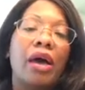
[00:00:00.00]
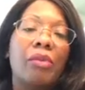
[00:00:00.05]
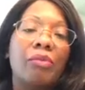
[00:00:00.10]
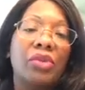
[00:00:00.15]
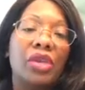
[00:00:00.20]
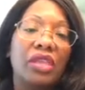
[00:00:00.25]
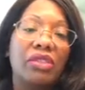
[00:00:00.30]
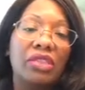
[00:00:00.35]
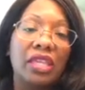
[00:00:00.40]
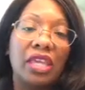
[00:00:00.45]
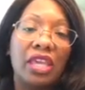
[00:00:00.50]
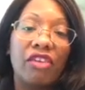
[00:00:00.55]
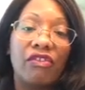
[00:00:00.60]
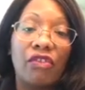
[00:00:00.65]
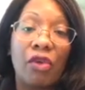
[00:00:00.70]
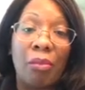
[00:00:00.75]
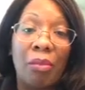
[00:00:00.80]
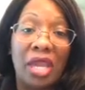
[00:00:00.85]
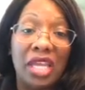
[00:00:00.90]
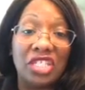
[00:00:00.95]
get the
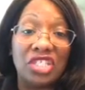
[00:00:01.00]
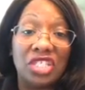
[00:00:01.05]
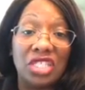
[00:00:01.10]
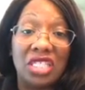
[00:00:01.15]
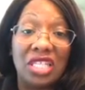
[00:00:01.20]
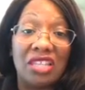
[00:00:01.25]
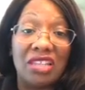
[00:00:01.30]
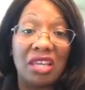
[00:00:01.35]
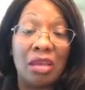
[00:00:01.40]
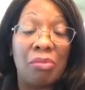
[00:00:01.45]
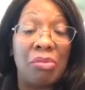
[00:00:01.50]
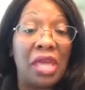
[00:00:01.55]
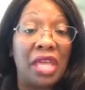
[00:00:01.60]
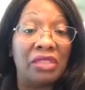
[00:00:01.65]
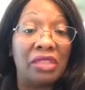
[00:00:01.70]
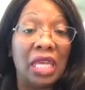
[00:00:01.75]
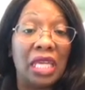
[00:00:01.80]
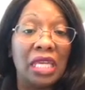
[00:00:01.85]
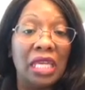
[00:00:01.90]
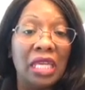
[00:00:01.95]
information to them that
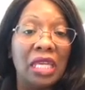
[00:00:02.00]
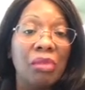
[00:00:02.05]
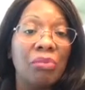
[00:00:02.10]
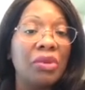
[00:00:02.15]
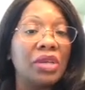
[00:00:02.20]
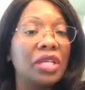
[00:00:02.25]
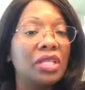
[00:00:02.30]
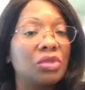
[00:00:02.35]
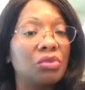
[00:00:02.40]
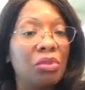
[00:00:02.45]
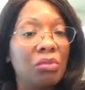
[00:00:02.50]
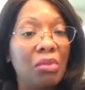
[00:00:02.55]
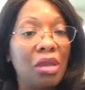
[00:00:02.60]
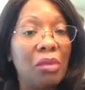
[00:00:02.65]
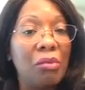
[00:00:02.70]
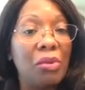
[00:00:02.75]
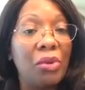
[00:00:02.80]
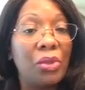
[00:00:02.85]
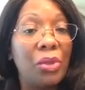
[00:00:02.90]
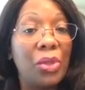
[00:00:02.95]
they need, because
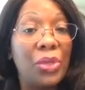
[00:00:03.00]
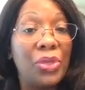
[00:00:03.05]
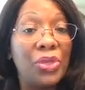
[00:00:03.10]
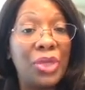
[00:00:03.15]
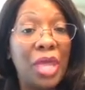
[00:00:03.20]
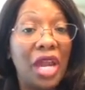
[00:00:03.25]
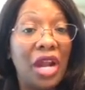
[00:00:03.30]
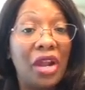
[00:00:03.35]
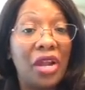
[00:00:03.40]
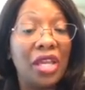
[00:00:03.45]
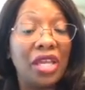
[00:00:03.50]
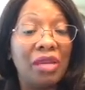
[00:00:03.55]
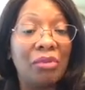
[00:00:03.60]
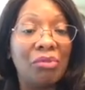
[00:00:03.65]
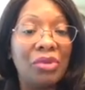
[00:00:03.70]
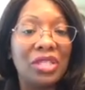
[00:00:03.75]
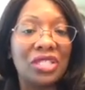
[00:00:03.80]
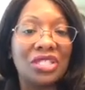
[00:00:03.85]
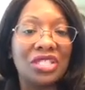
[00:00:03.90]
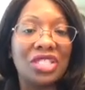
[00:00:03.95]
remember, they're in
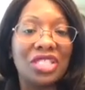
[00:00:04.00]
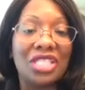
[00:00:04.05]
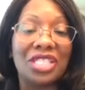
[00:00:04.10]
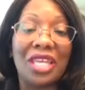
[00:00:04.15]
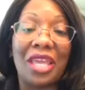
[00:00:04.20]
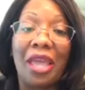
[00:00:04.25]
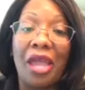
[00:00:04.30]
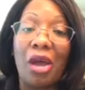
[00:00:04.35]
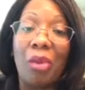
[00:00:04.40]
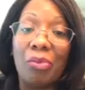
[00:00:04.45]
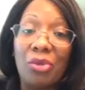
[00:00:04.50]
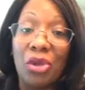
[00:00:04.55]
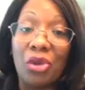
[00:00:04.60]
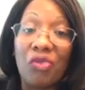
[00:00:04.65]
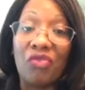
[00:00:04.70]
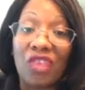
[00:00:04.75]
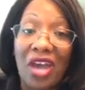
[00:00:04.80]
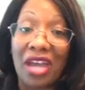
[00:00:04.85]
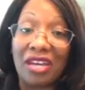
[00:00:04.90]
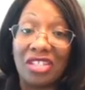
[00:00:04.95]
business to help you
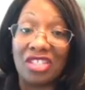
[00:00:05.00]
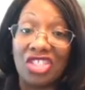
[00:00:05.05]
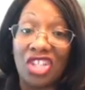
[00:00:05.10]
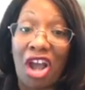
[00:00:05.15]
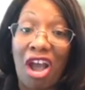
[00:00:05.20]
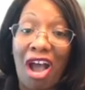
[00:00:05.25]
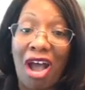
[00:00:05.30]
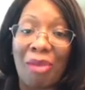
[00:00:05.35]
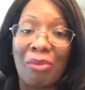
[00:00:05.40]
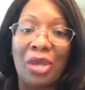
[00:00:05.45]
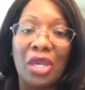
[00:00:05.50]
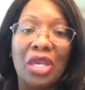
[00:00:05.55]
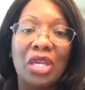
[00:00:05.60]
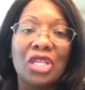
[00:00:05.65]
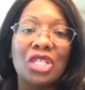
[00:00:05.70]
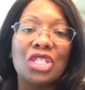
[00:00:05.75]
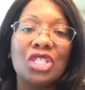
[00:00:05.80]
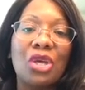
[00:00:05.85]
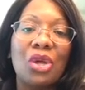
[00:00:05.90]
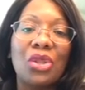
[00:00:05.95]
find a job.
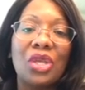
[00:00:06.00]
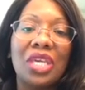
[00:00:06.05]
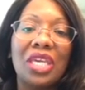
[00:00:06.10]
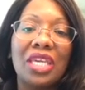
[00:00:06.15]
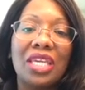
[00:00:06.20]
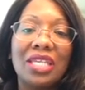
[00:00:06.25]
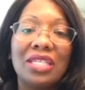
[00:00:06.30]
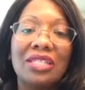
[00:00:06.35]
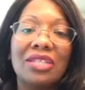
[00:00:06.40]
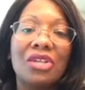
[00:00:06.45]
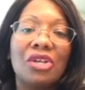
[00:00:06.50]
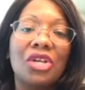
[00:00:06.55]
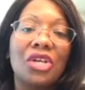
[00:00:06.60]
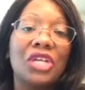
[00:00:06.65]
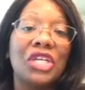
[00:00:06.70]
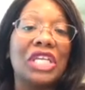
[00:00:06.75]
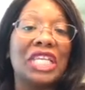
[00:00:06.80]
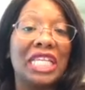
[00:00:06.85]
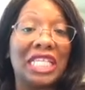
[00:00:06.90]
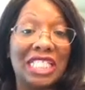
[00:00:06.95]
So the easier
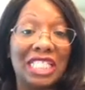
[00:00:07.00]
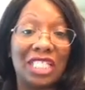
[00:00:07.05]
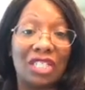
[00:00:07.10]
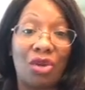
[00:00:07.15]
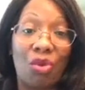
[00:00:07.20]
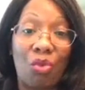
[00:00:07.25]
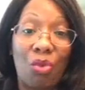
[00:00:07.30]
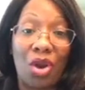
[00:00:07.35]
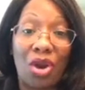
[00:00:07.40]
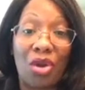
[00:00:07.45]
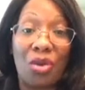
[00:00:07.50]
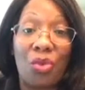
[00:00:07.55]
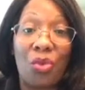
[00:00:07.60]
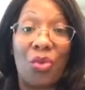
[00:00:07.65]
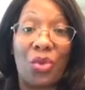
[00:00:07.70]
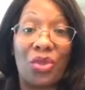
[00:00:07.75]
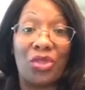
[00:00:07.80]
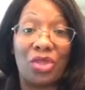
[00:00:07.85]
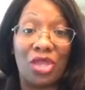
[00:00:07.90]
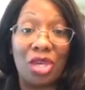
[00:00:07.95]
it is to work
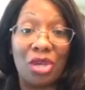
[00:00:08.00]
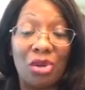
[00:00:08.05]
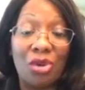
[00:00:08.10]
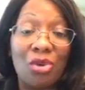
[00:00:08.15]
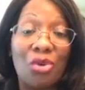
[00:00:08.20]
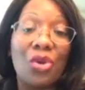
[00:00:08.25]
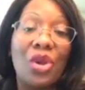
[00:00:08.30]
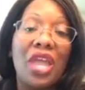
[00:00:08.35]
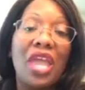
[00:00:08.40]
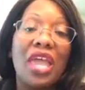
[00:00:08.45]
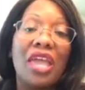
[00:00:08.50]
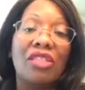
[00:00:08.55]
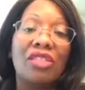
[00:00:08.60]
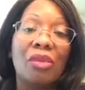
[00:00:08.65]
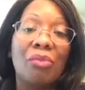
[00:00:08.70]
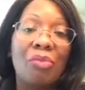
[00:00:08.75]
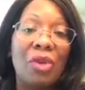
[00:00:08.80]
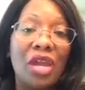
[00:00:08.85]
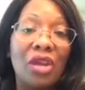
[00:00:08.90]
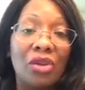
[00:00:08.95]
with you, the
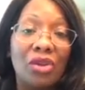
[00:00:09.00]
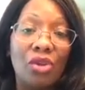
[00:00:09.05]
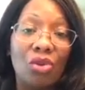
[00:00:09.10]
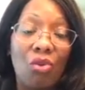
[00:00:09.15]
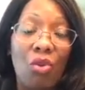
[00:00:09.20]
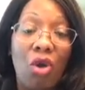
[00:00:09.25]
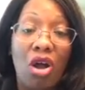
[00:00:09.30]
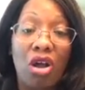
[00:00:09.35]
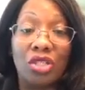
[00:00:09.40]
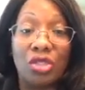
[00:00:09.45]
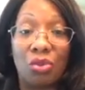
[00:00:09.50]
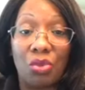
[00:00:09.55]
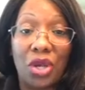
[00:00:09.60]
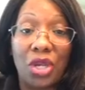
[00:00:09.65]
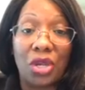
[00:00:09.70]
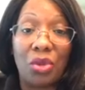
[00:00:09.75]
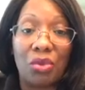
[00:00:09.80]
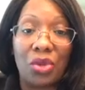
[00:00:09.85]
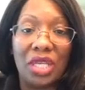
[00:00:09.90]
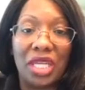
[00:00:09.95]
better you all's
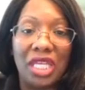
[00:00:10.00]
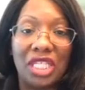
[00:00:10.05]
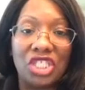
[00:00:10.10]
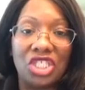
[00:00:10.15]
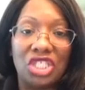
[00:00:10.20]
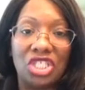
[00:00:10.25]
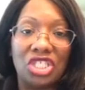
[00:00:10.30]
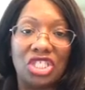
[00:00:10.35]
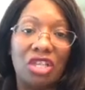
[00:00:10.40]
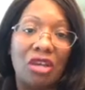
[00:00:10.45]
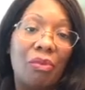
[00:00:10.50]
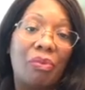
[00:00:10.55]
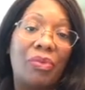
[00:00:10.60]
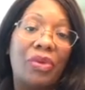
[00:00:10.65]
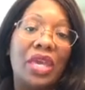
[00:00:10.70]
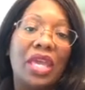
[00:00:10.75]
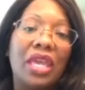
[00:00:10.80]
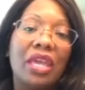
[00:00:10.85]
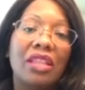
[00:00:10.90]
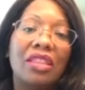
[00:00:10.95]
working relationship,
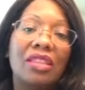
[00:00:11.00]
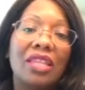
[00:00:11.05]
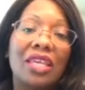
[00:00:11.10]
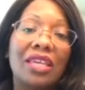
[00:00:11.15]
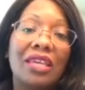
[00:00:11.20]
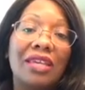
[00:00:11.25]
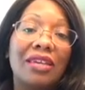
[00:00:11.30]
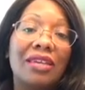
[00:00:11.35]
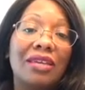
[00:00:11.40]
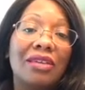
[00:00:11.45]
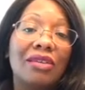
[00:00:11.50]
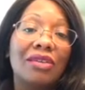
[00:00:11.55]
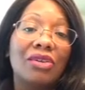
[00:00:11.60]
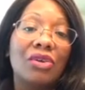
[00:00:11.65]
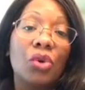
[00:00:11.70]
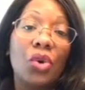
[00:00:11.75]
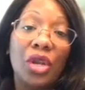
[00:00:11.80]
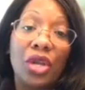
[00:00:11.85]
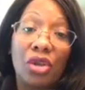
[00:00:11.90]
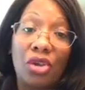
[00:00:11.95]
the
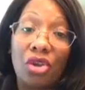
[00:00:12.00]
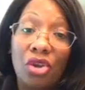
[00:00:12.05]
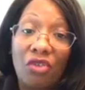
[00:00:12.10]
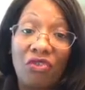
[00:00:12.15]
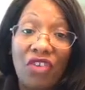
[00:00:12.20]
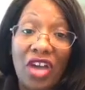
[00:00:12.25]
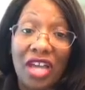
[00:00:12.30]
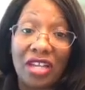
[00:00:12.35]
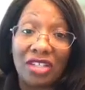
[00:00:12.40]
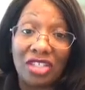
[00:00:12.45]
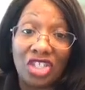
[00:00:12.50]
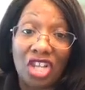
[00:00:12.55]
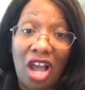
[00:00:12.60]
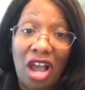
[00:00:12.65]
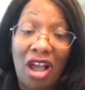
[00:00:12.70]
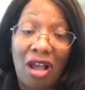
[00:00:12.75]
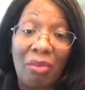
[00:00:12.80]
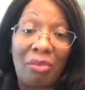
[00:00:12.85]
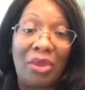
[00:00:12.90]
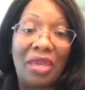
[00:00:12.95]
quicker you'll find a
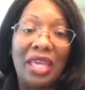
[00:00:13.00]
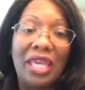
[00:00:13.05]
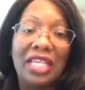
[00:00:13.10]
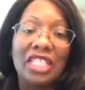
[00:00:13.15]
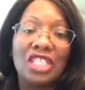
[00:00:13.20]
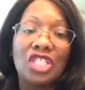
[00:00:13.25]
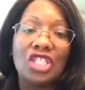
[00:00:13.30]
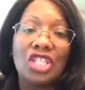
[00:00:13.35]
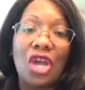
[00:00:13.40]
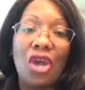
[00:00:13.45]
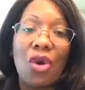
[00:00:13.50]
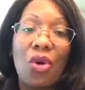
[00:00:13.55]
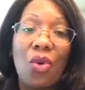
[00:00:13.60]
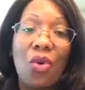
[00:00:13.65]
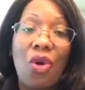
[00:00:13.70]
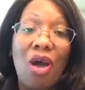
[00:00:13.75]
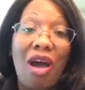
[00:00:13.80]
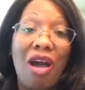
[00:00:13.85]
job. So